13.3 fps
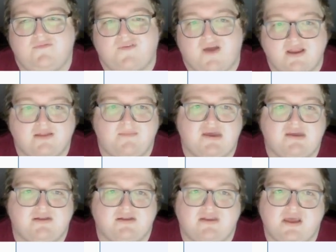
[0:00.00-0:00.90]
finally
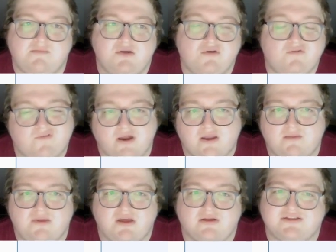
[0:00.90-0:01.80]
making the debut, finally
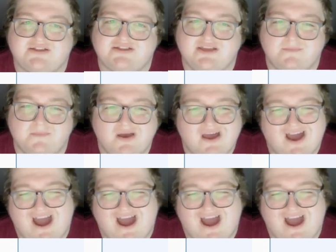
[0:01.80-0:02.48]
being on the team,